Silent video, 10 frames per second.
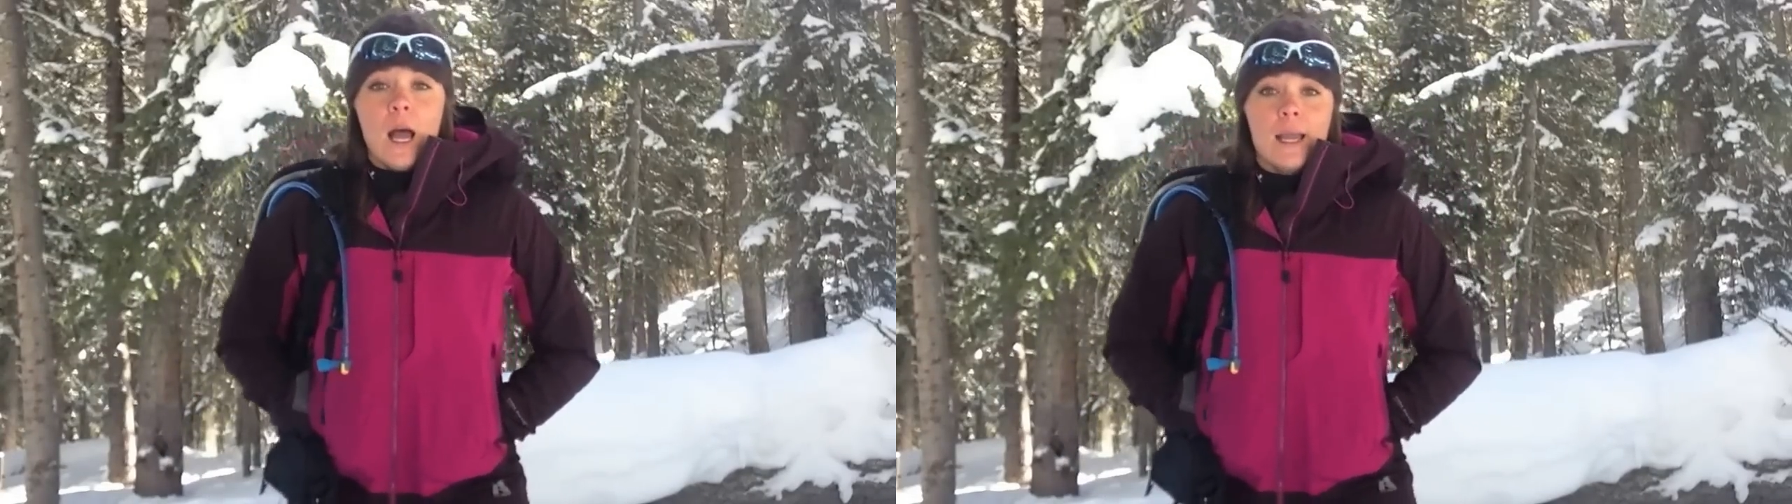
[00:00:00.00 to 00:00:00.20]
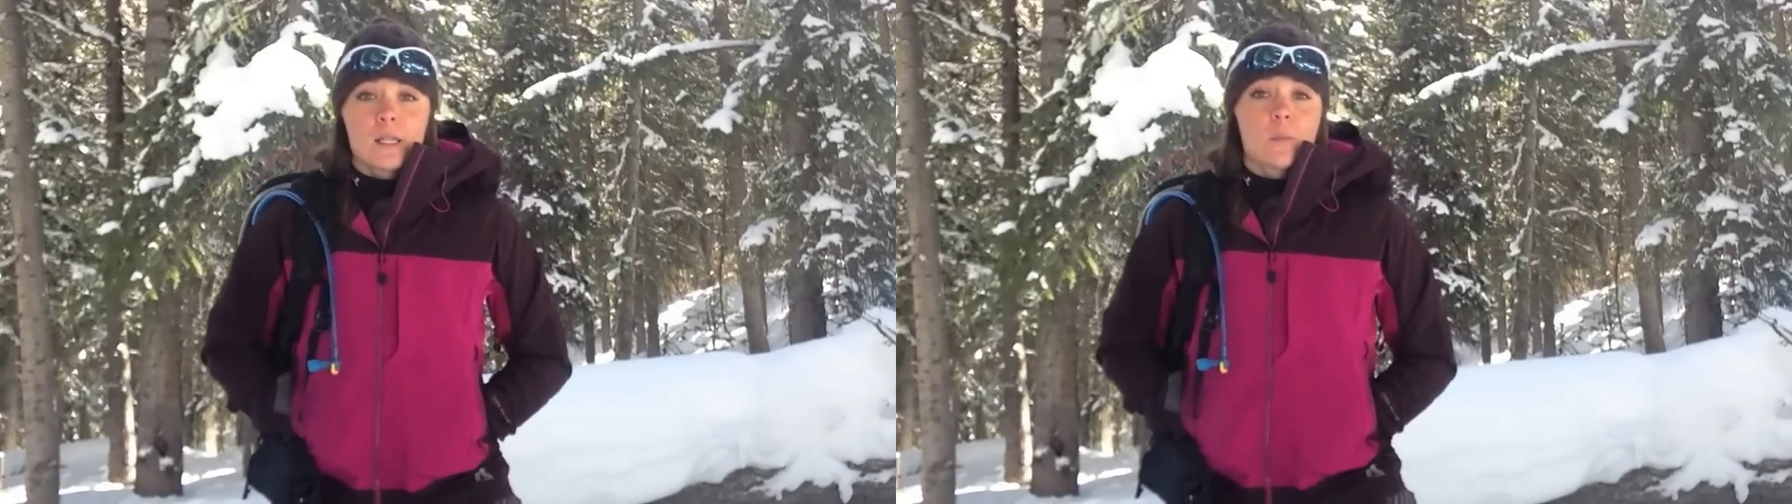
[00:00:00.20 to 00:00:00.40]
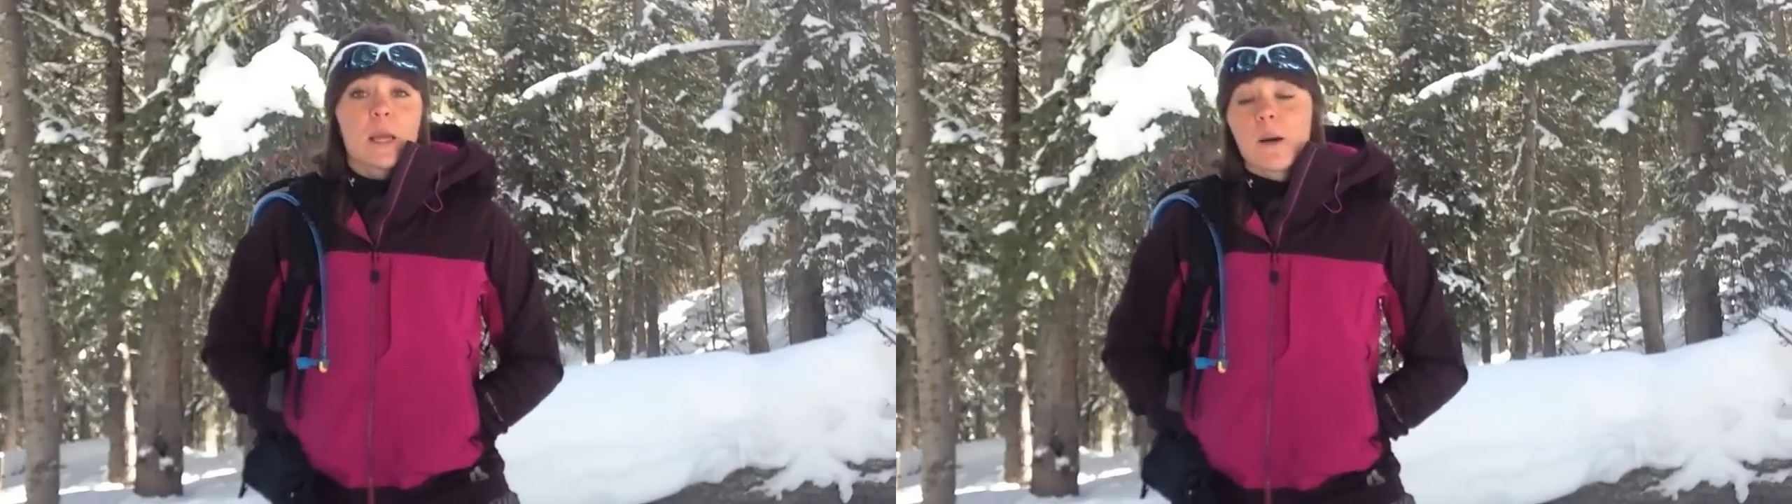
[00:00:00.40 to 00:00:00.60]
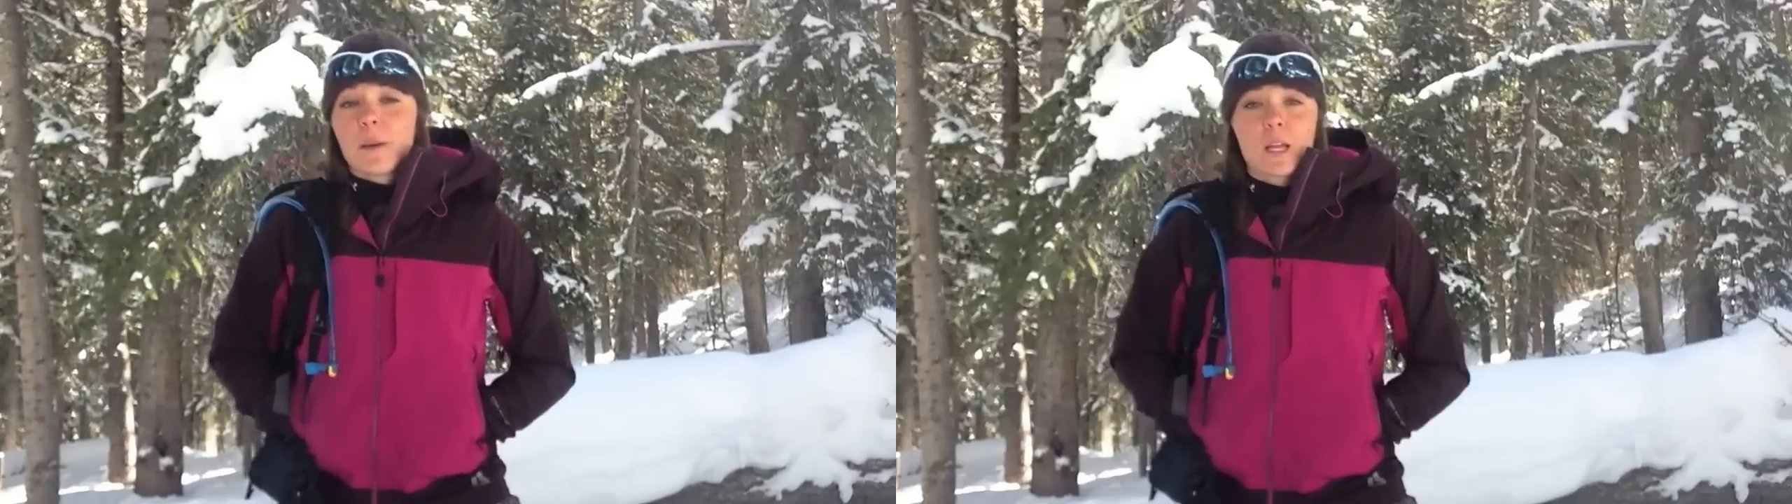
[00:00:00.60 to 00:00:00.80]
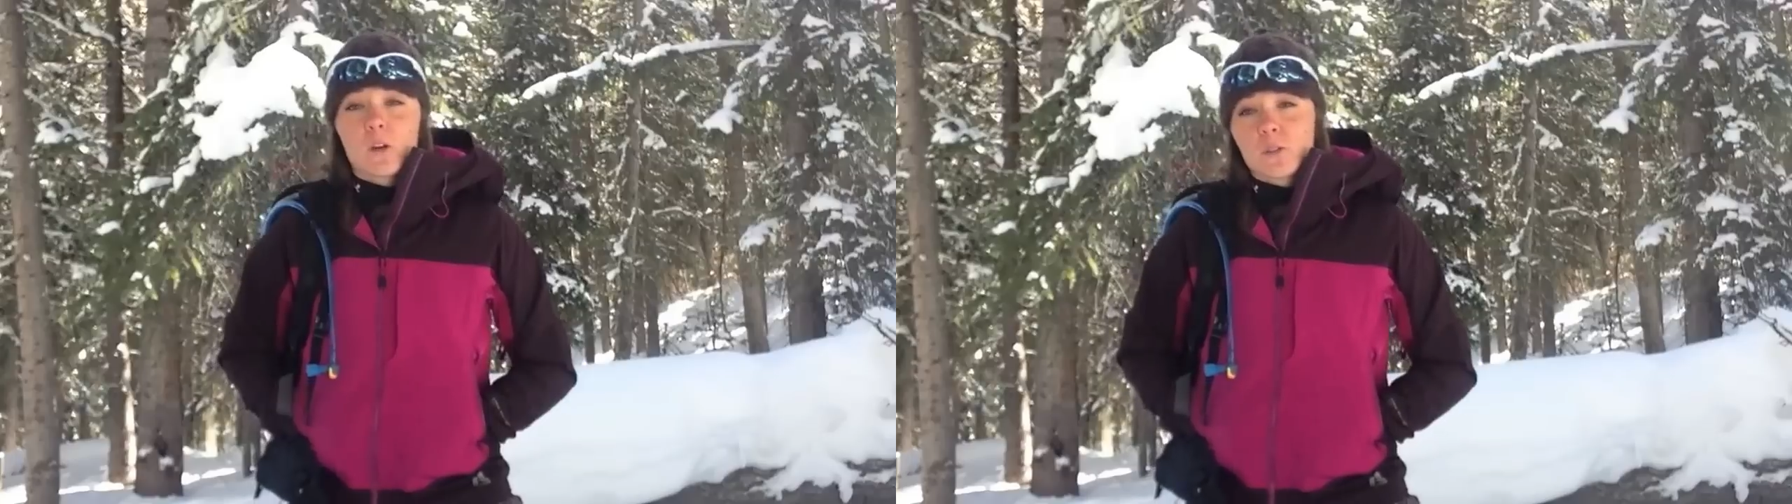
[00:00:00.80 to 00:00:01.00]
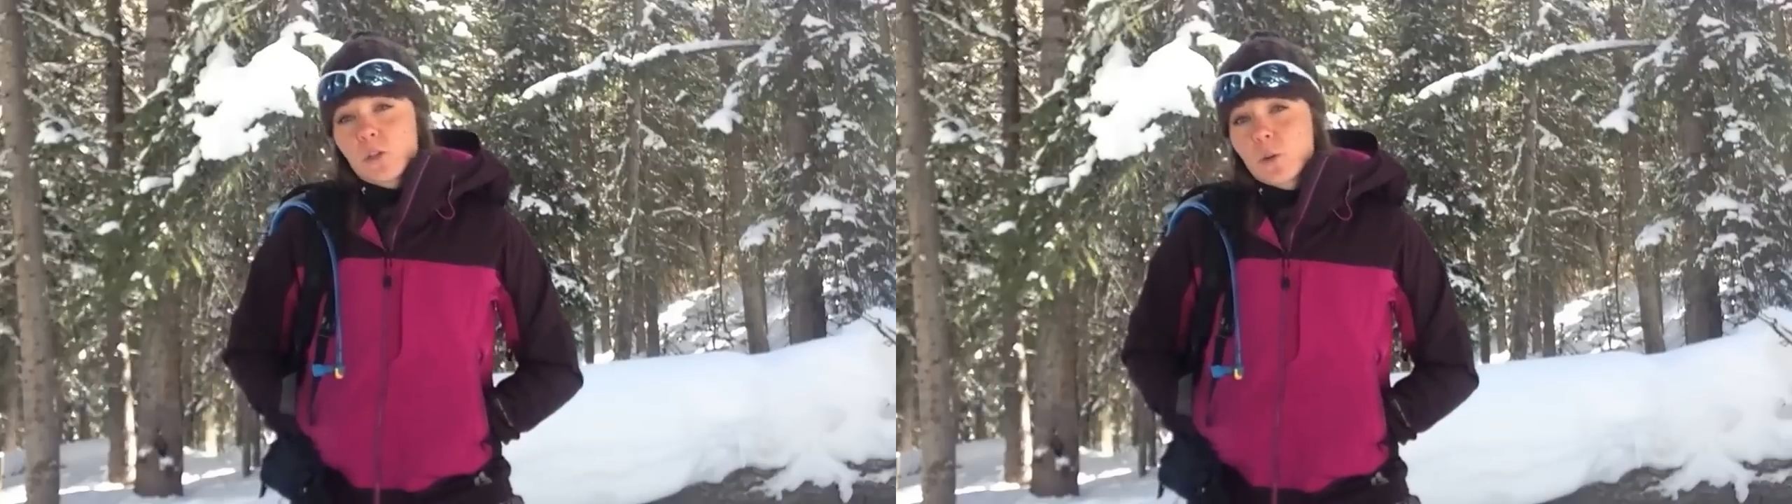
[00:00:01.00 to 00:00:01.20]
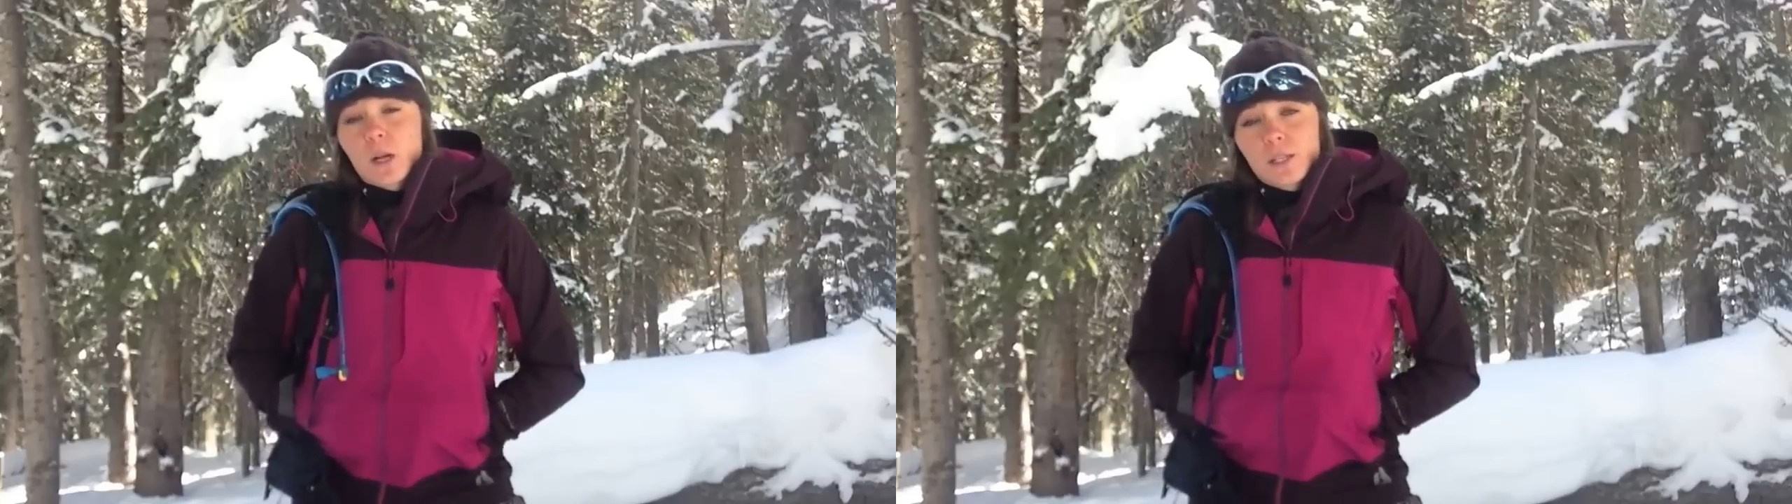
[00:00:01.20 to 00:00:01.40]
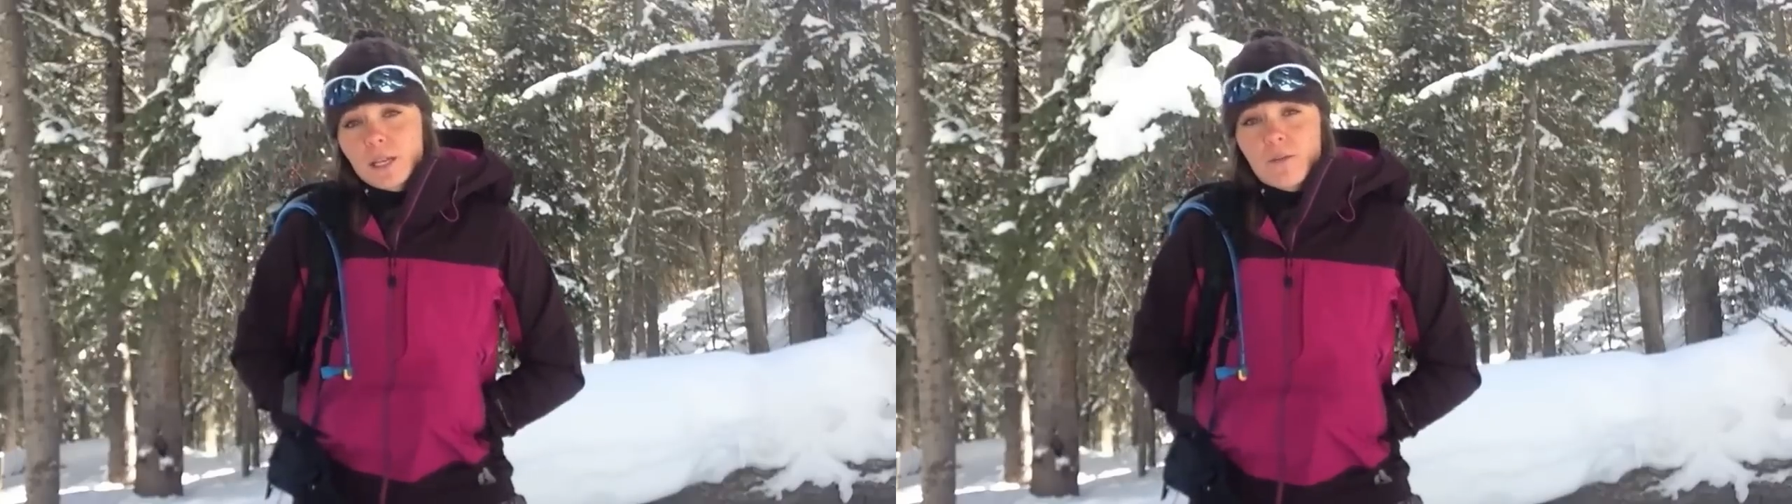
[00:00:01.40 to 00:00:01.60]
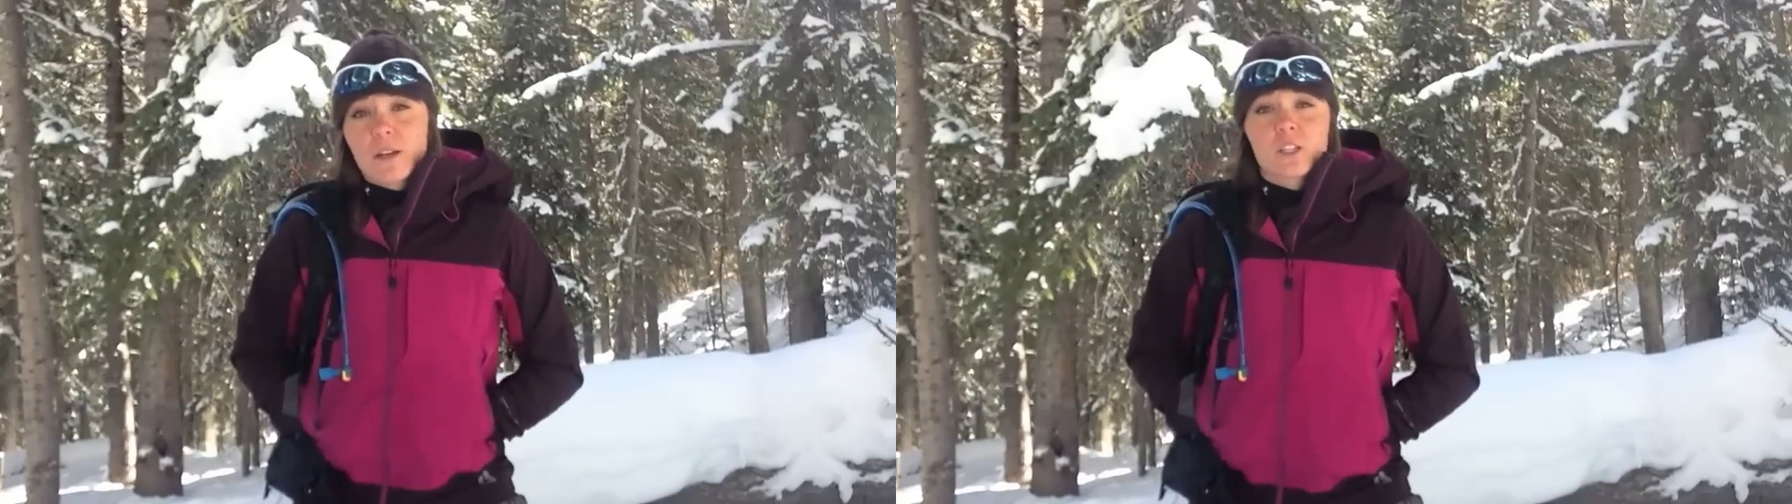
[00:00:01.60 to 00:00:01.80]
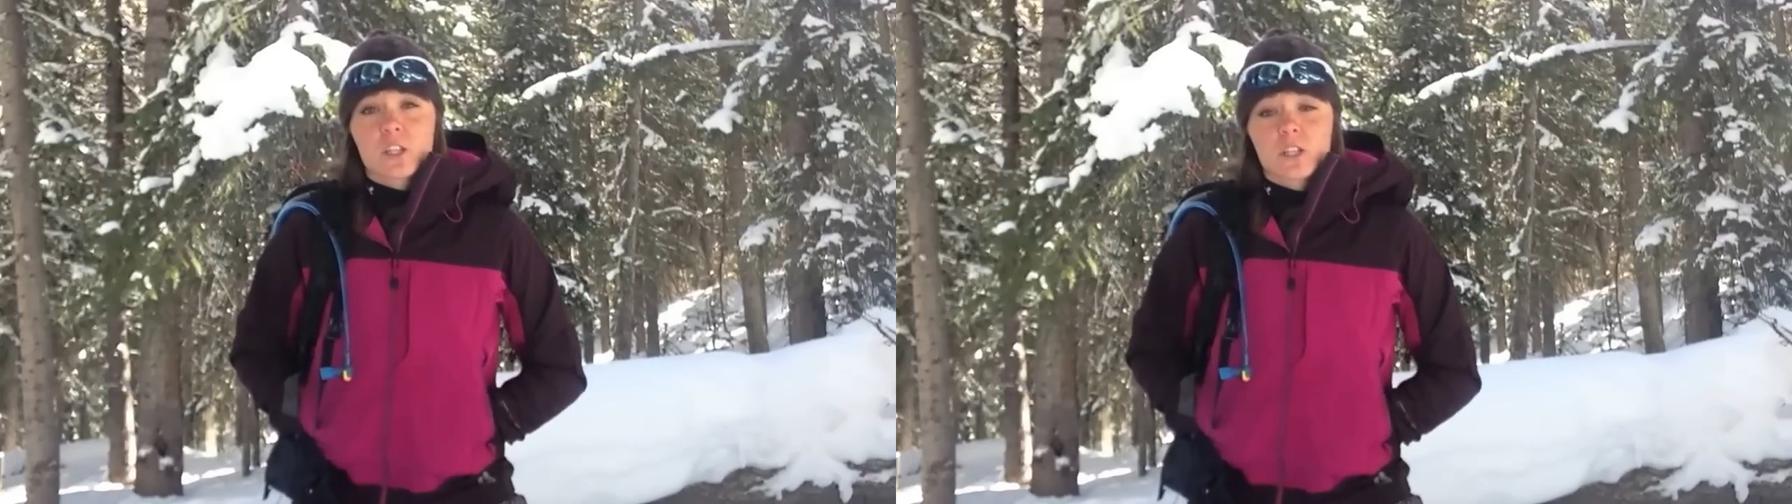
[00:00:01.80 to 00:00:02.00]
It's become my go-to in all-day
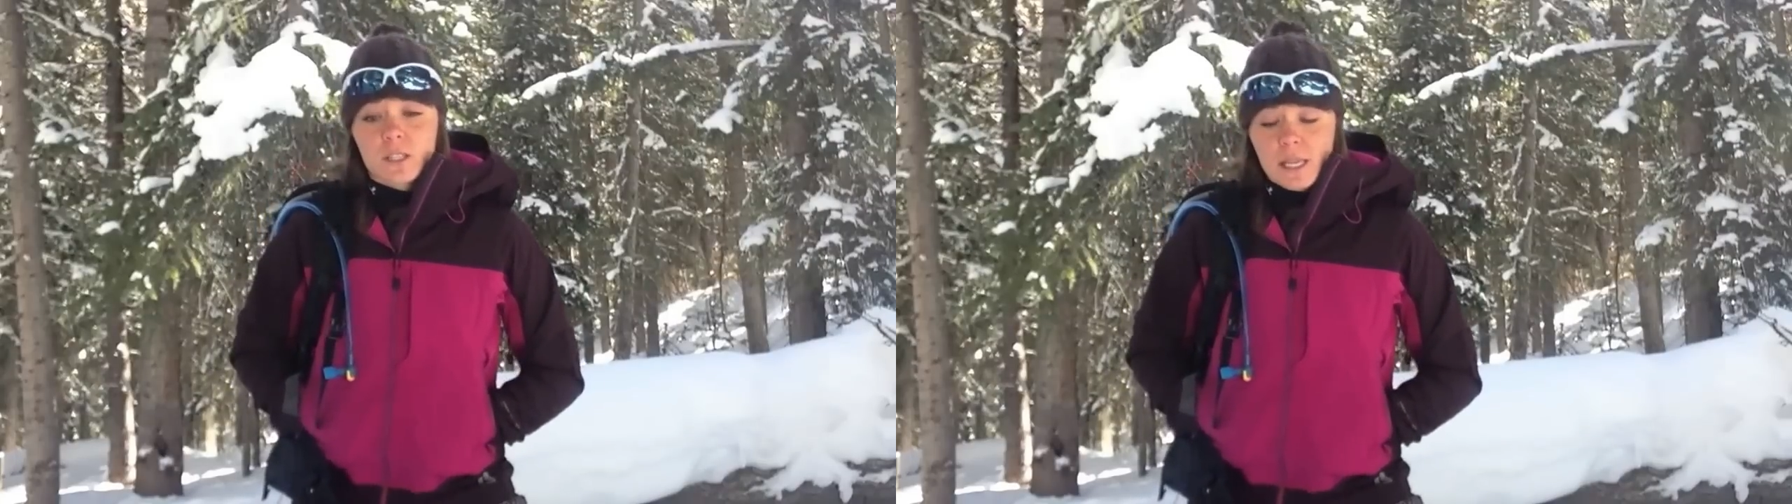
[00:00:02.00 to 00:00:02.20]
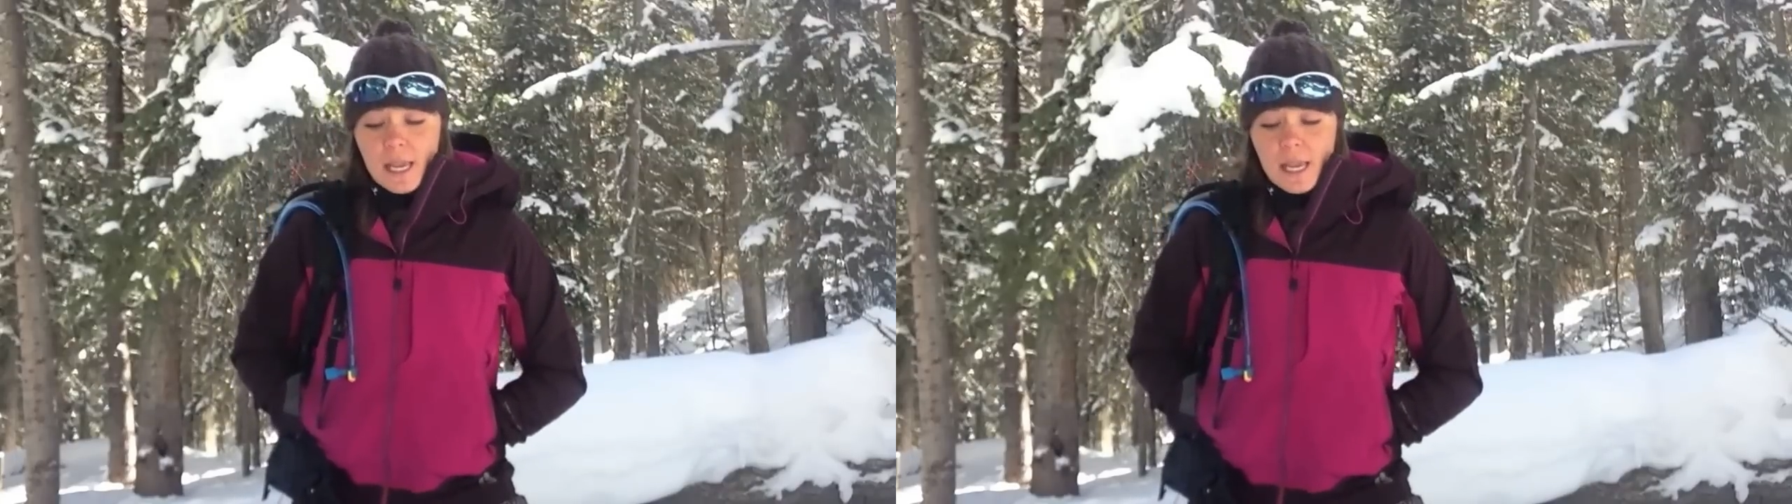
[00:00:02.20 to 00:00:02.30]
adventures,